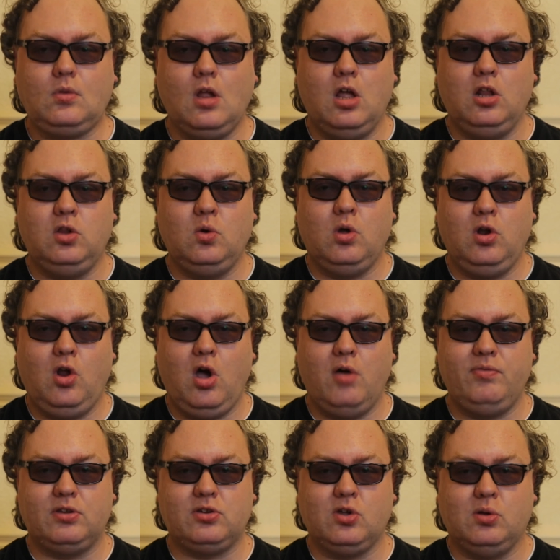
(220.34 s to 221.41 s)
Although a lot
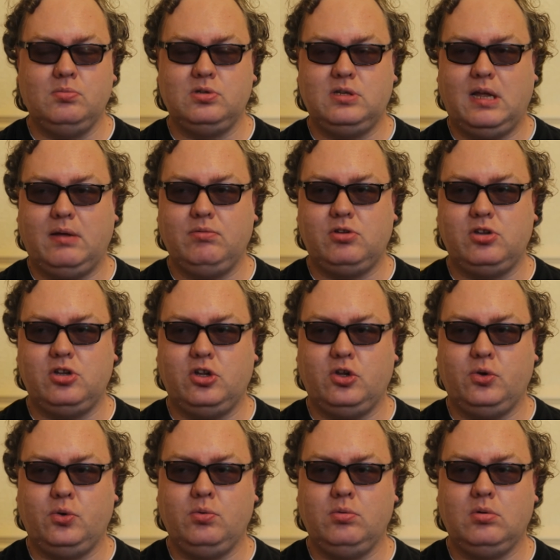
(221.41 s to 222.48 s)
of this comes down
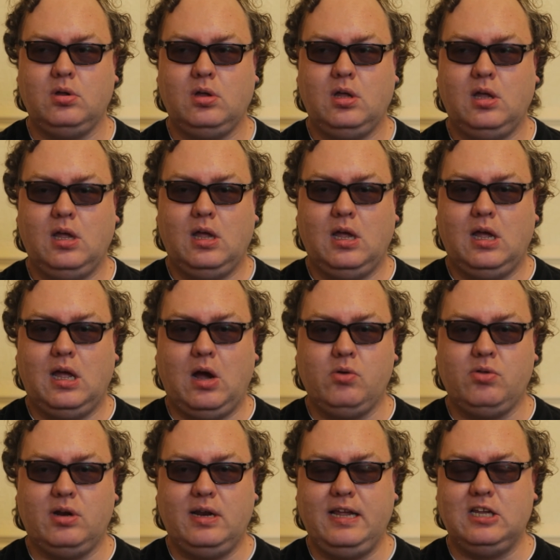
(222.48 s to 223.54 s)
to how
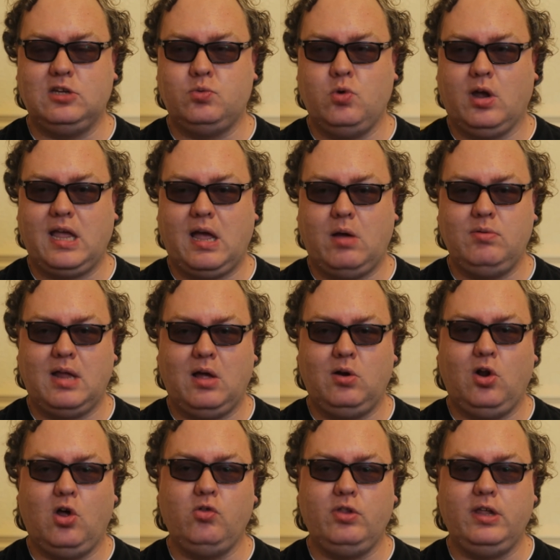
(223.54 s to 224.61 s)
the links work out and how
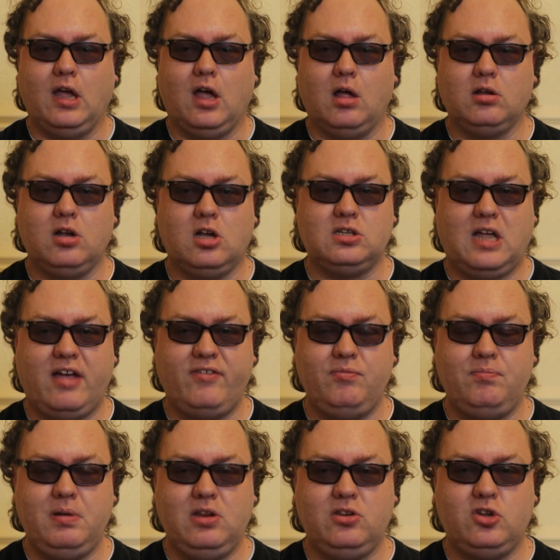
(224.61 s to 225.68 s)
long they are, because I
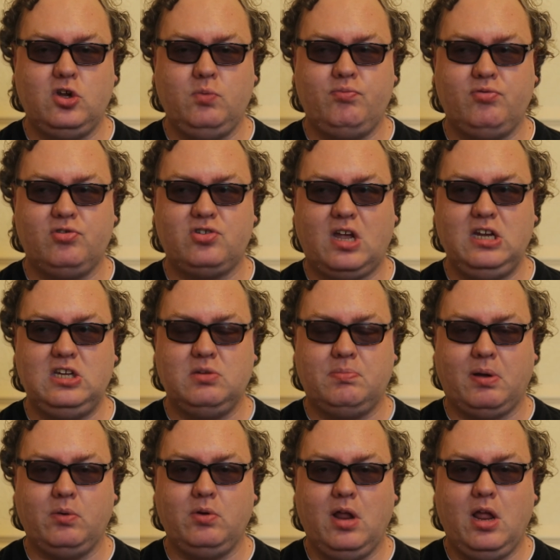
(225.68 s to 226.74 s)
haven't been too precise
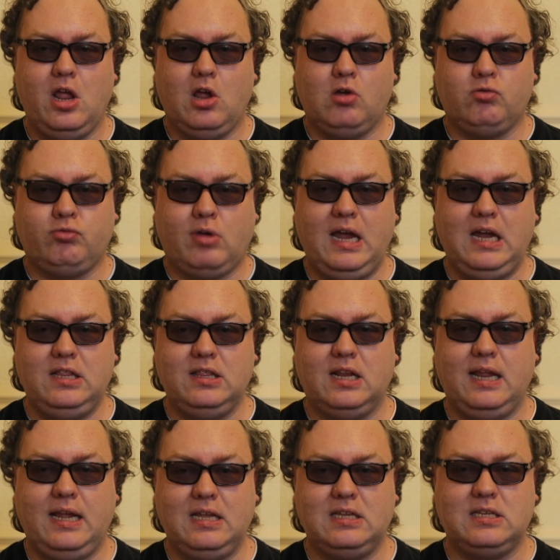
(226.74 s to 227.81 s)
about writing the
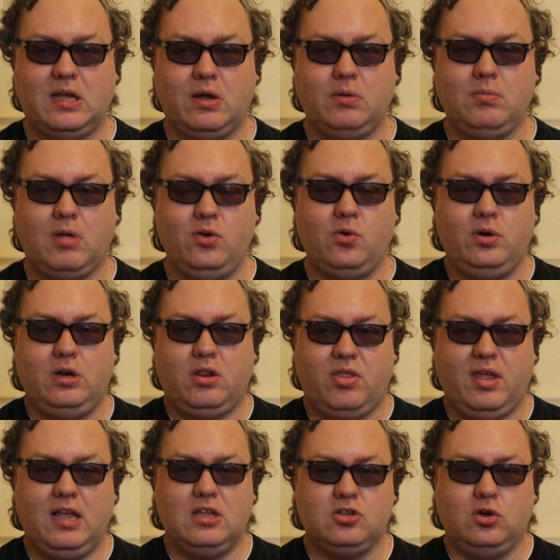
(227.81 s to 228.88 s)
links out. I know you
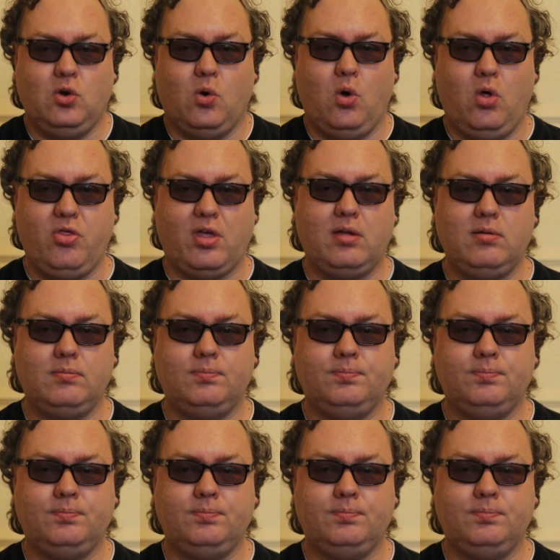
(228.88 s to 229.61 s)
think as an author,